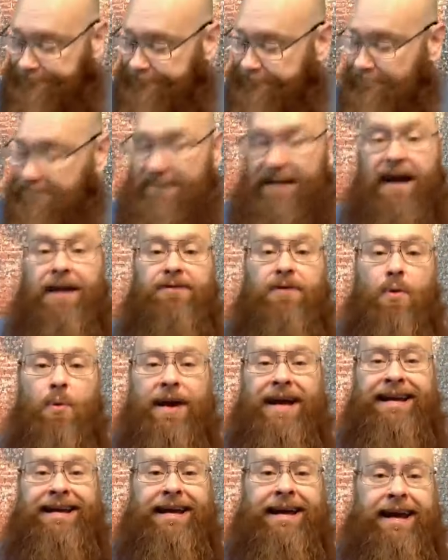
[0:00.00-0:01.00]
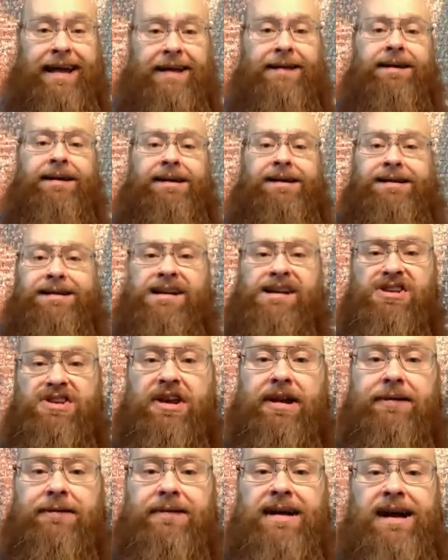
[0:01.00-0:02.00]
of awakening in
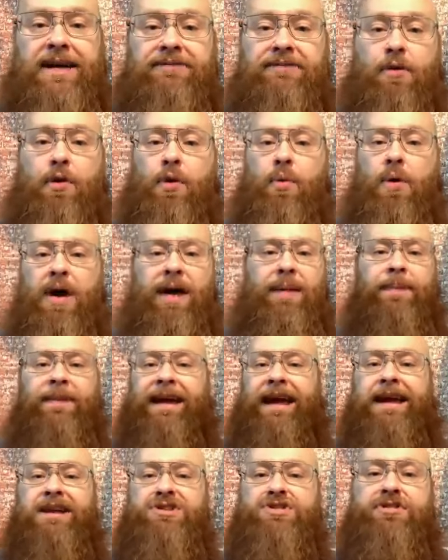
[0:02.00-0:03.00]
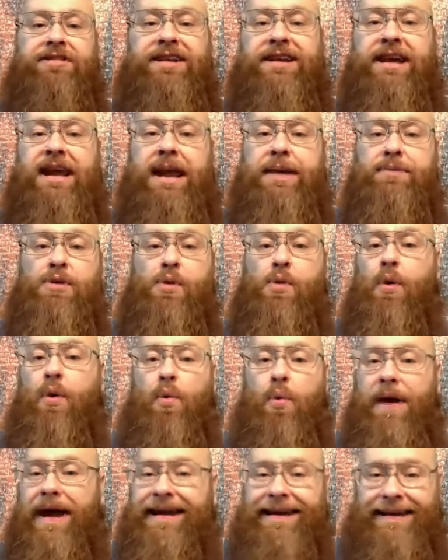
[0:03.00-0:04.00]
Zechariah 4.1, the angel that came to
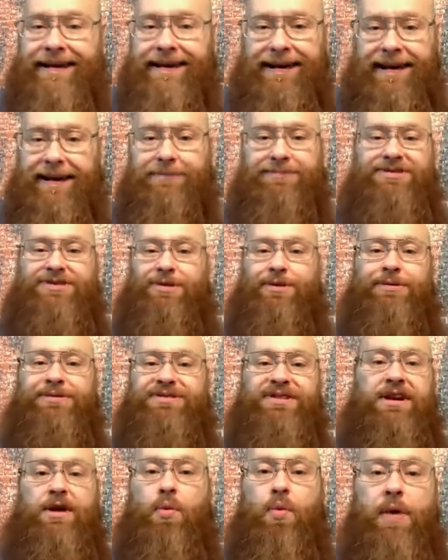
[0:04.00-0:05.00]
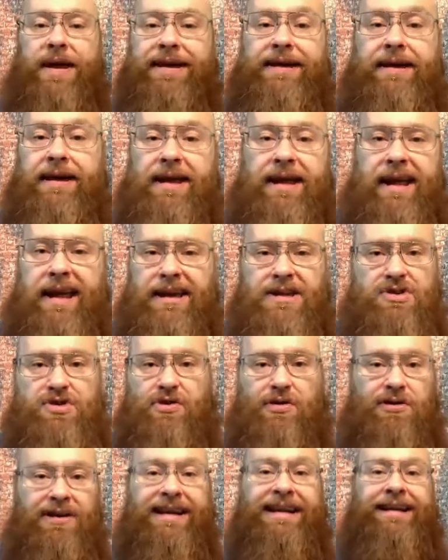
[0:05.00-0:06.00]
awaken him. So it's an awakening
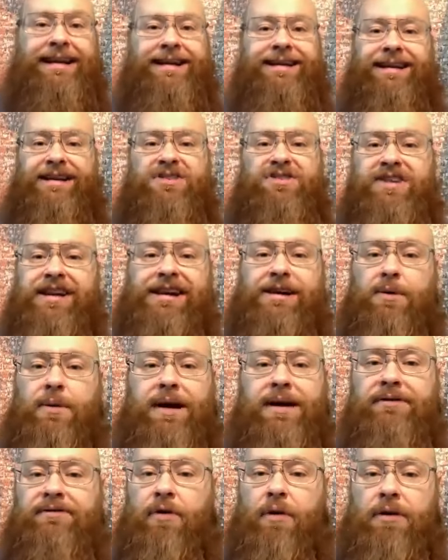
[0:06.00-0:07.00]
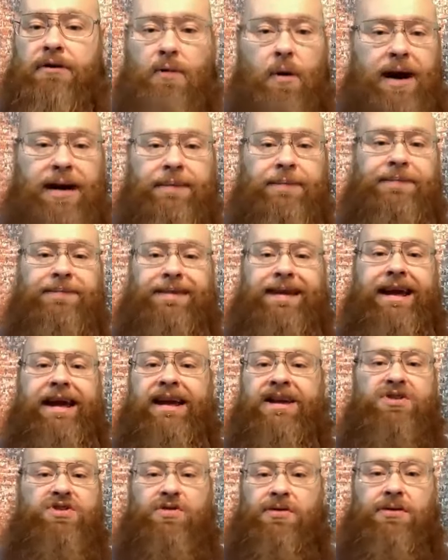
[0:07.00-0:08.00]
angel in Zechariah 4.1, the
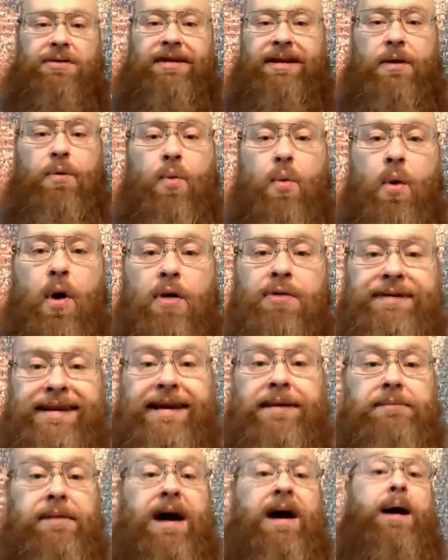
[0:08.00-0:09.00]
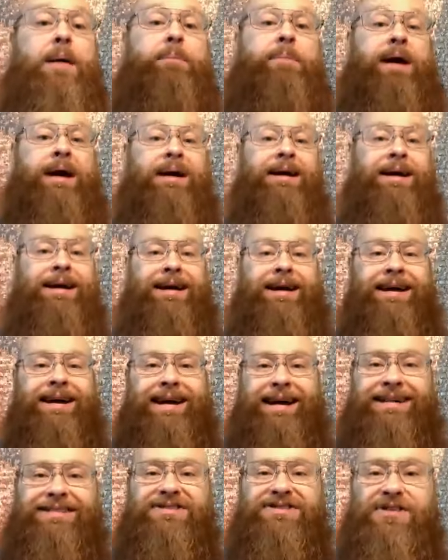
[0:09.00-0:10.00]
angel that woke him up.
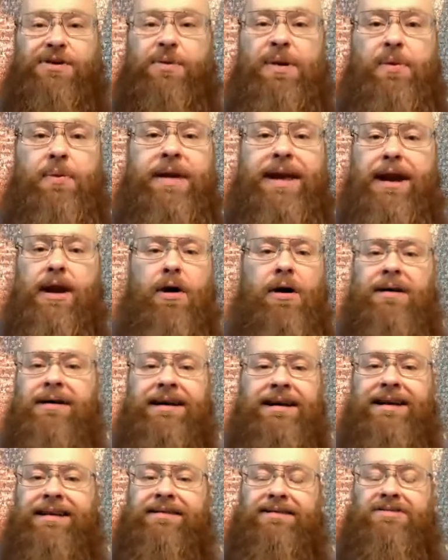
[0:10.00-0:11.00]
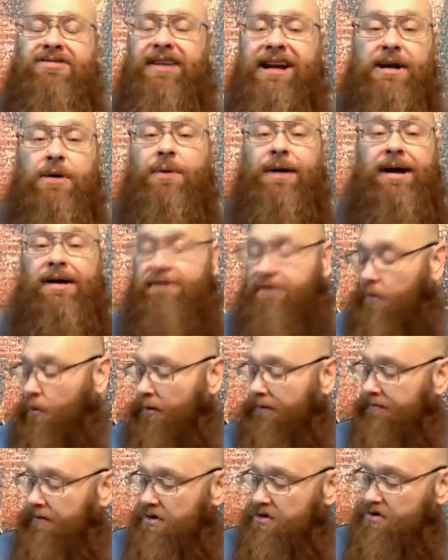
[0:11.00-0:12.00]
And so we read on in Zechariah 4,
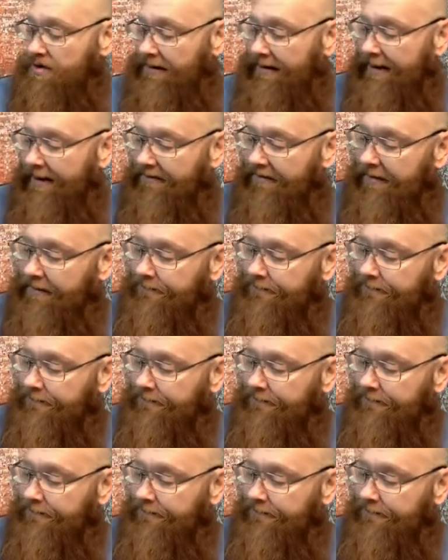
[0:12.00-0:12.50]
verse 11,